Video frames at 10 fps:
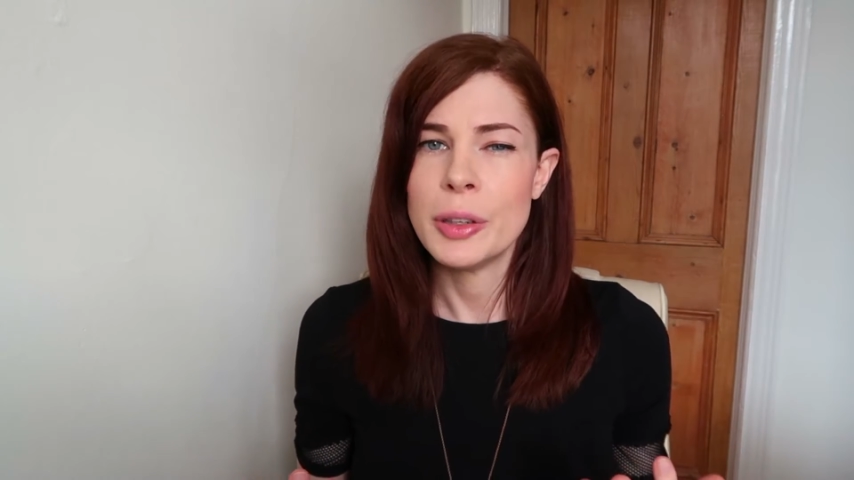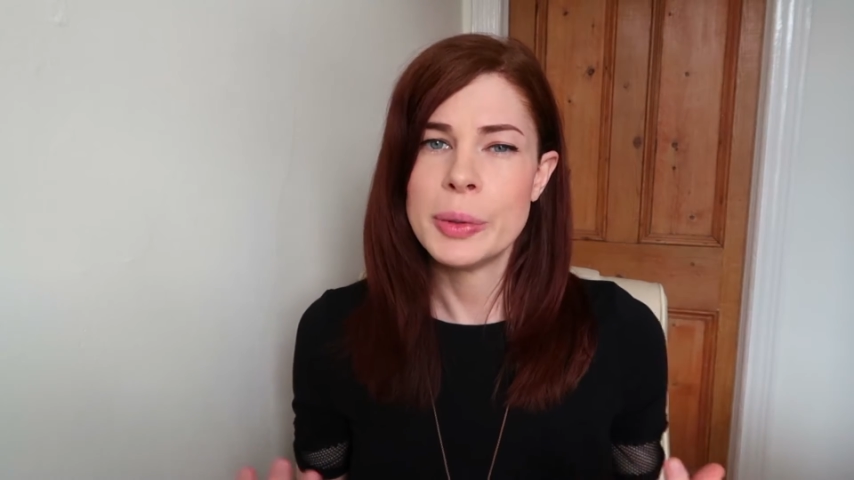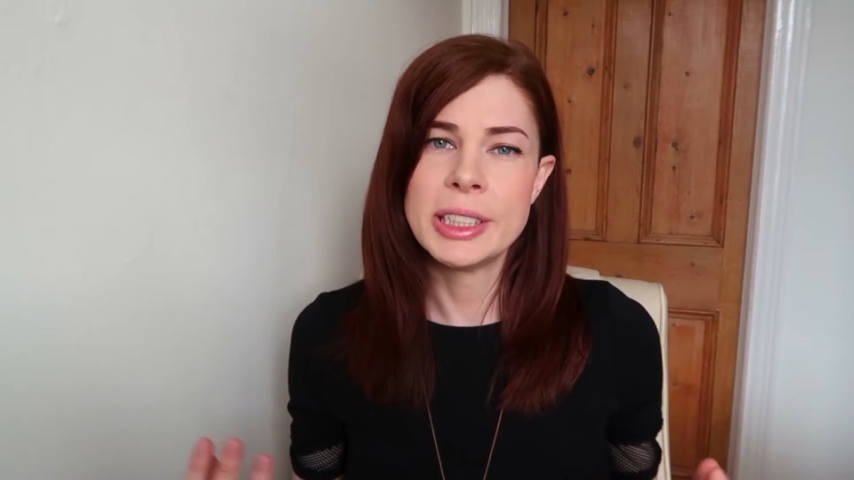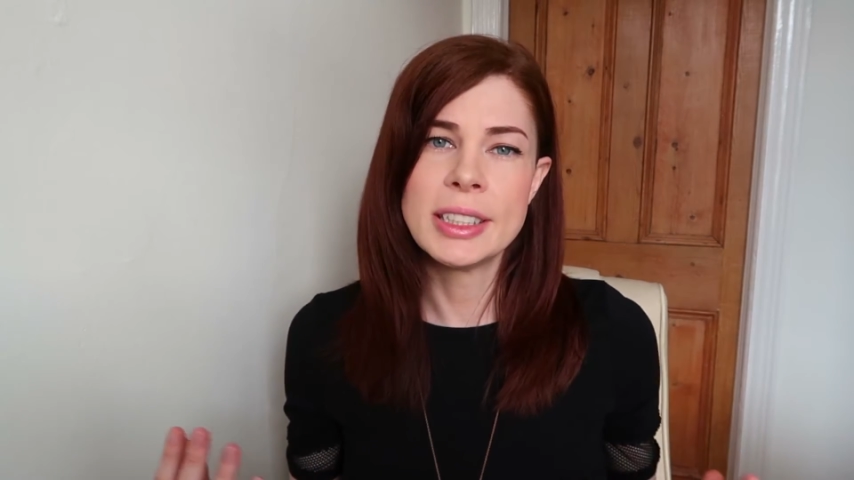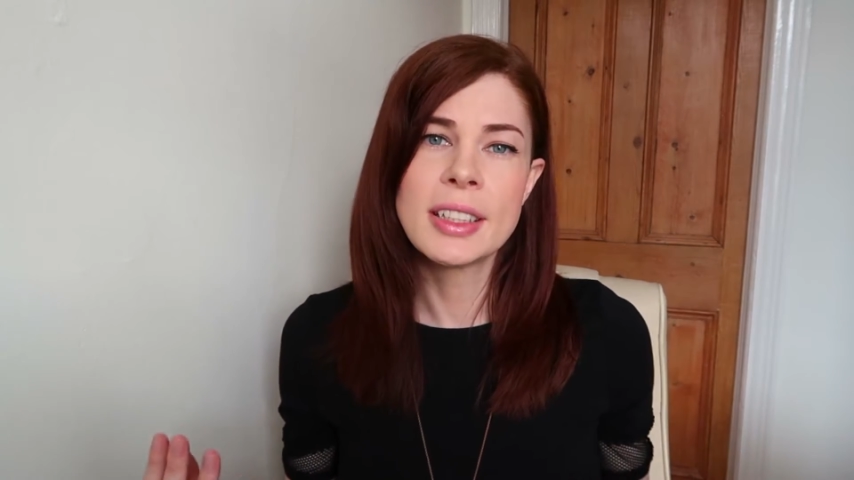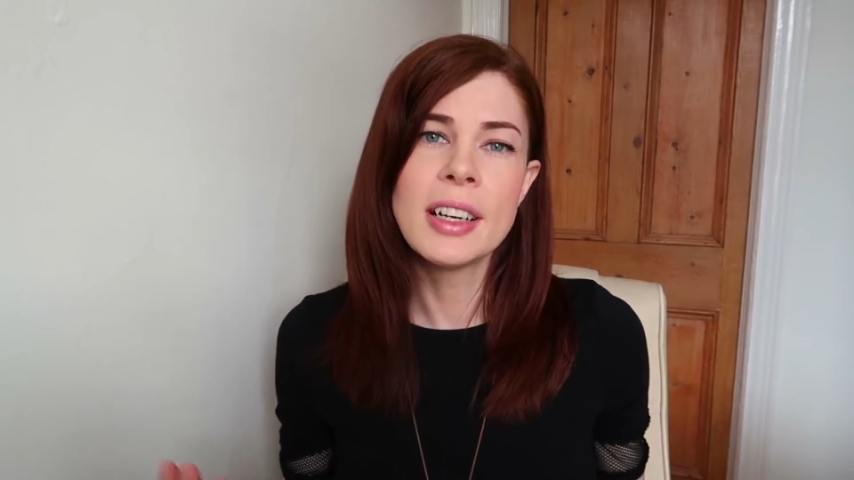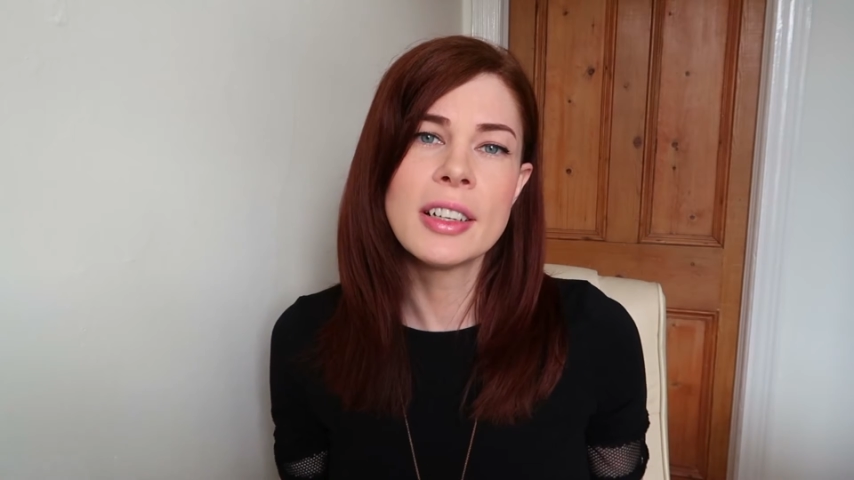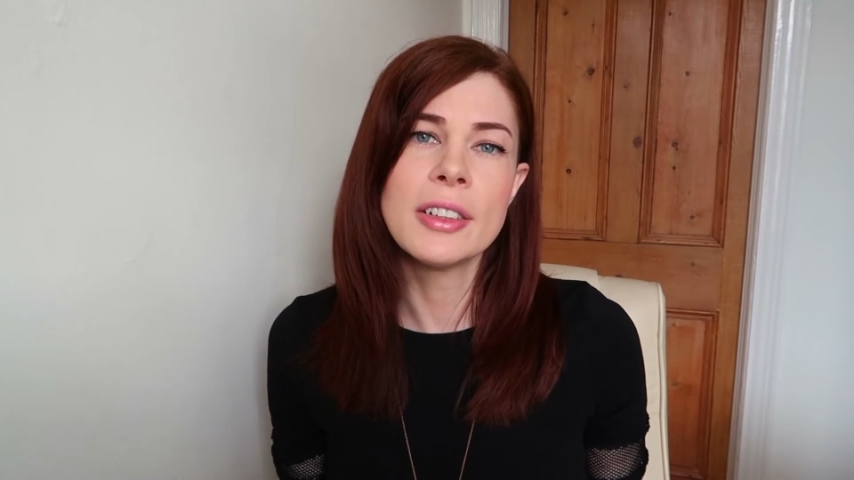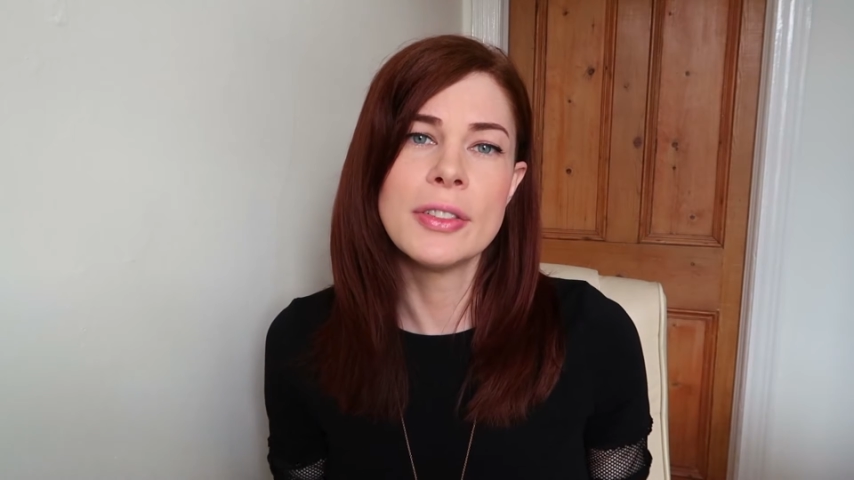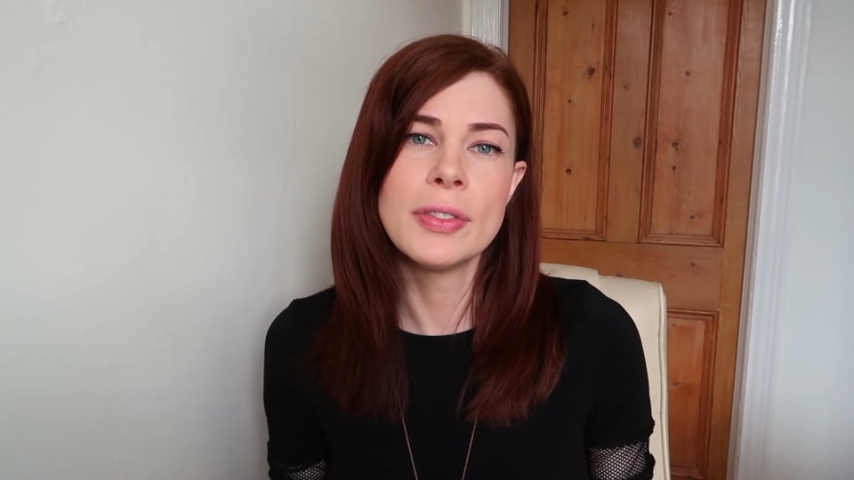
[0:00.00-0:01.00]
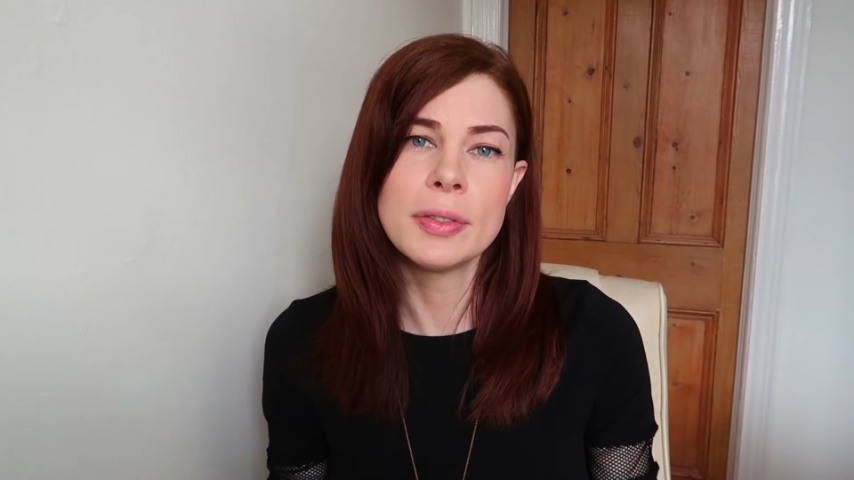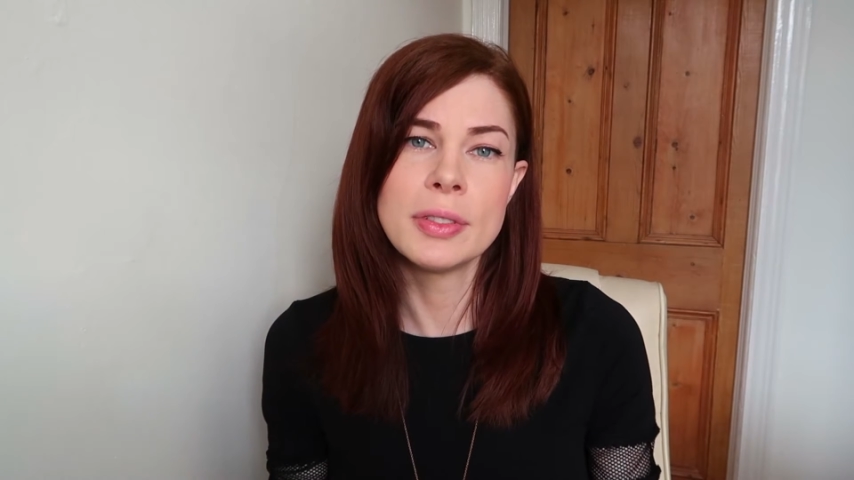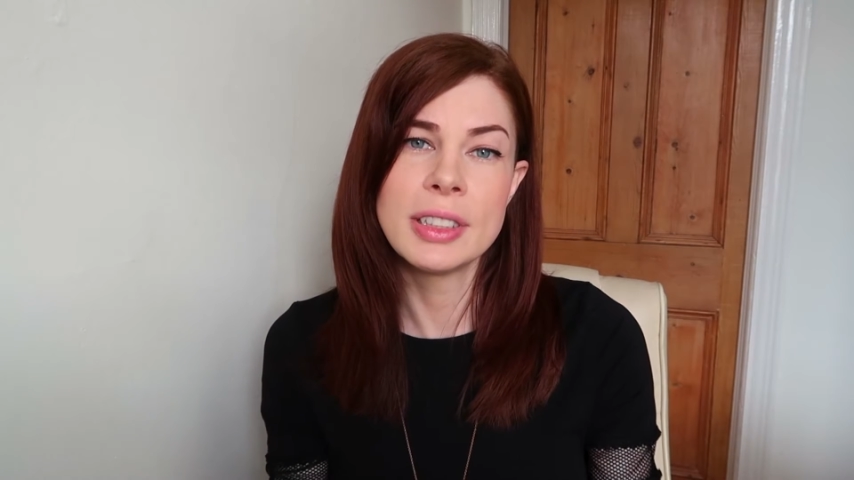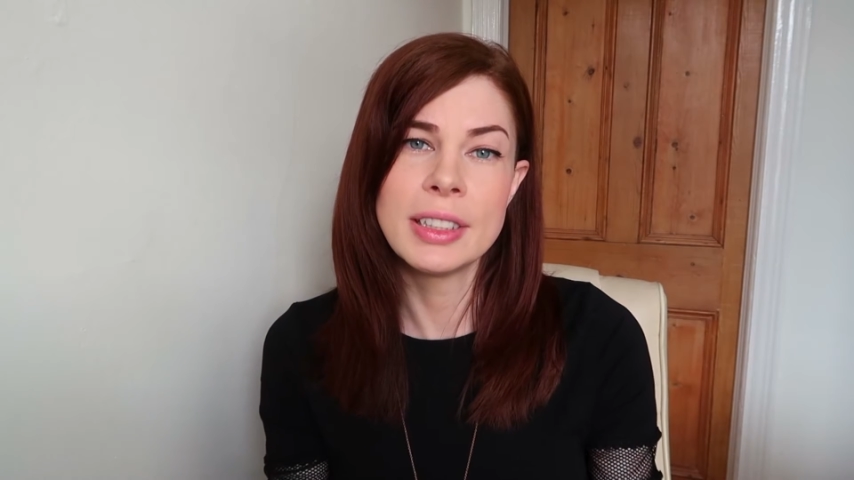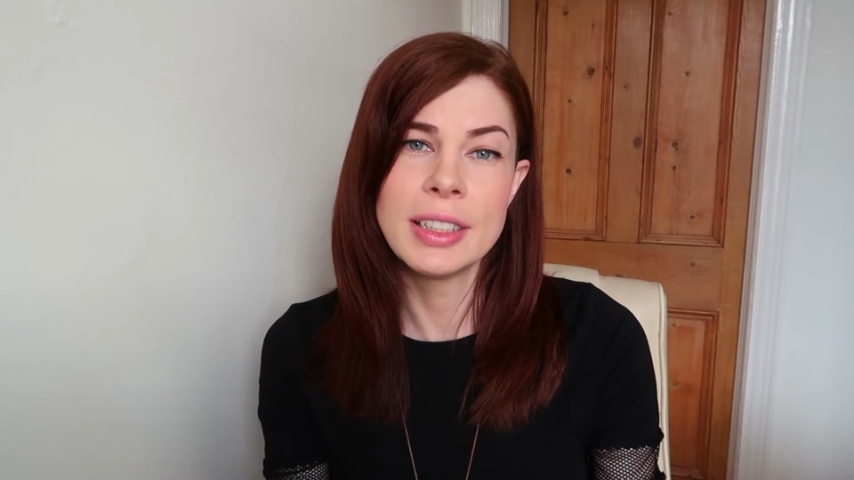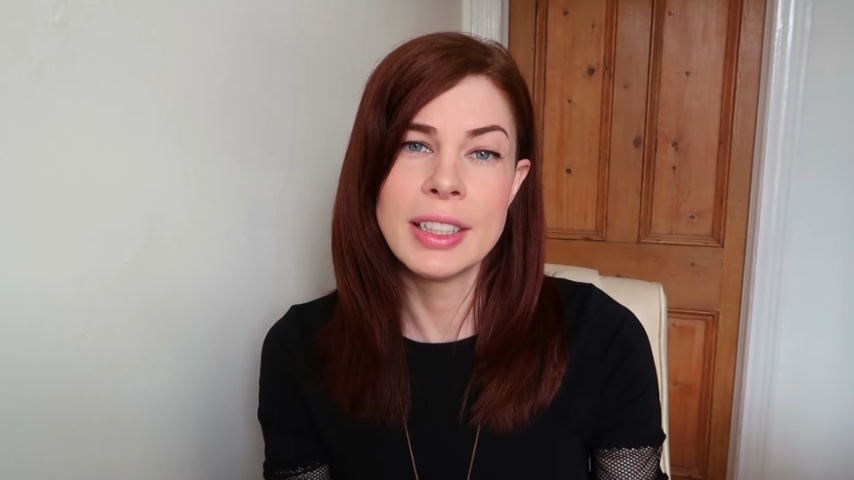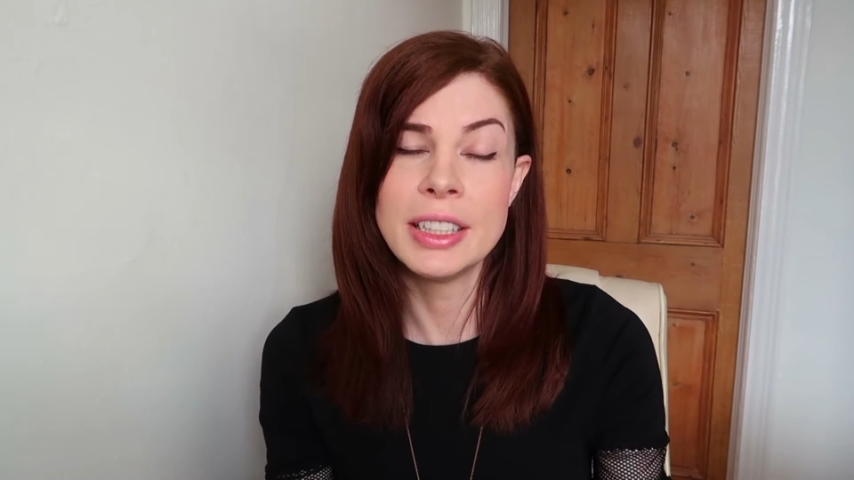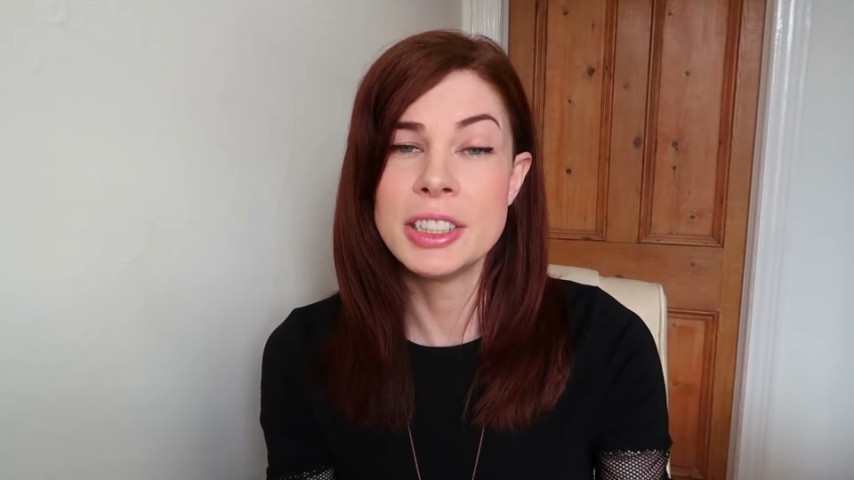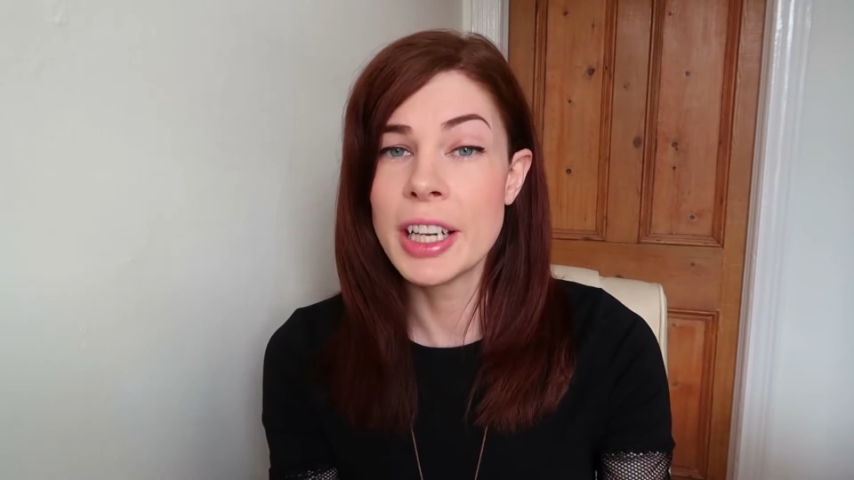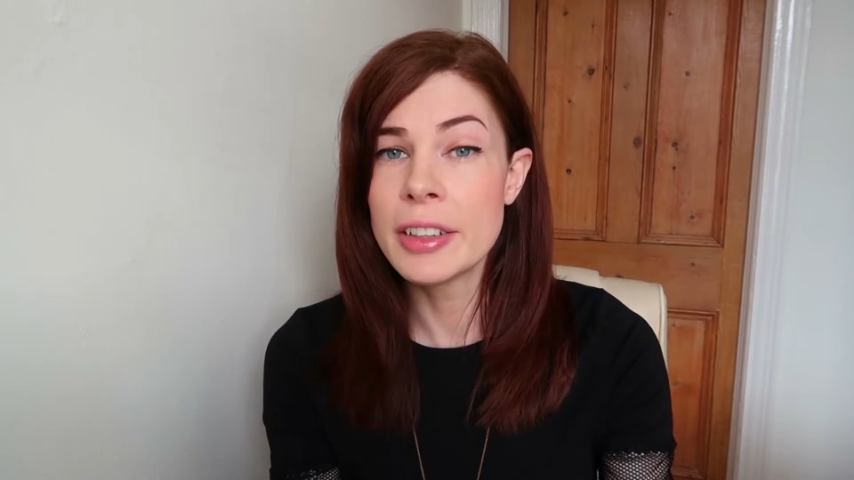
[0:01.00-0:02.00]
which is kind of
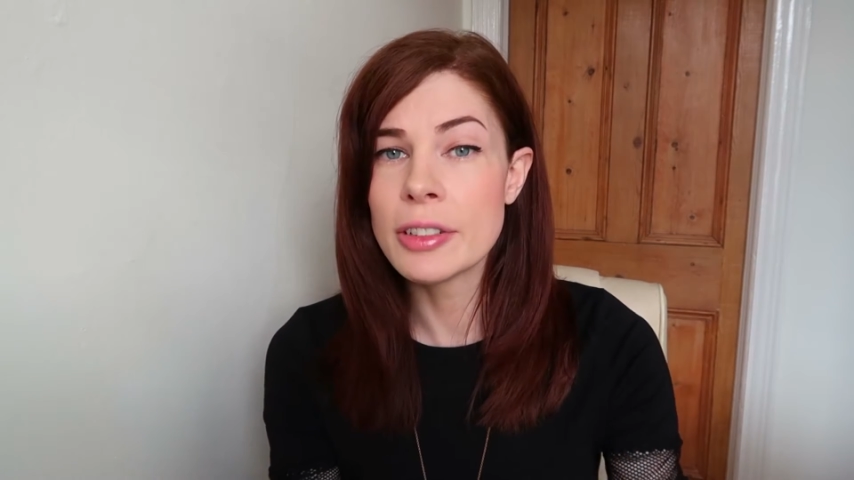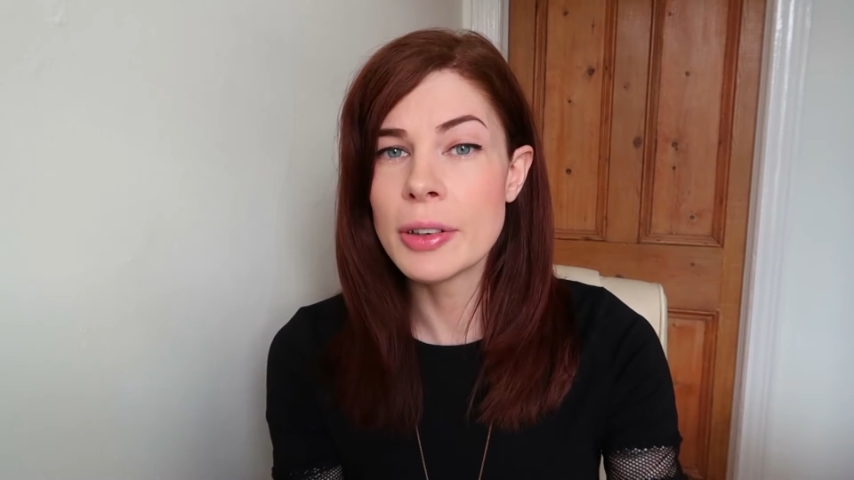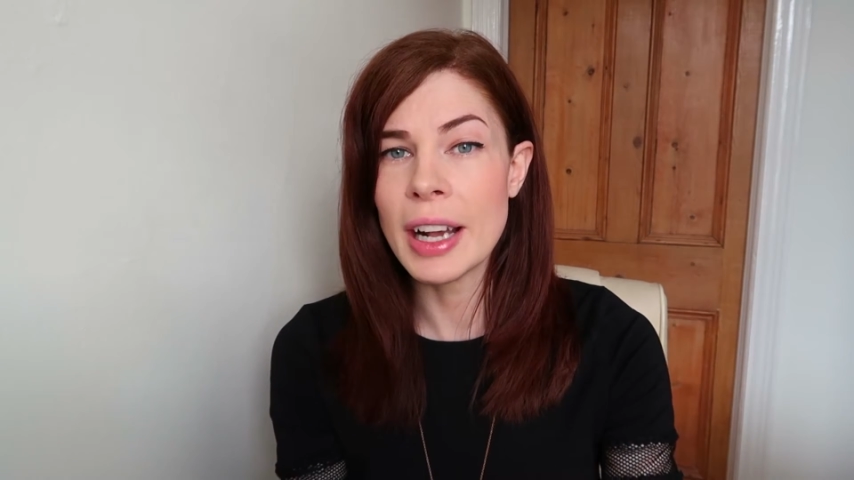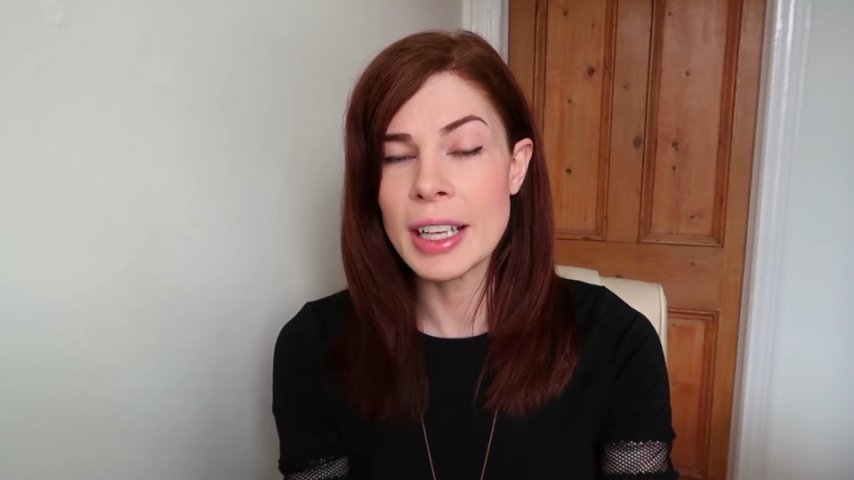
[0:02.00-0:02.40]
in general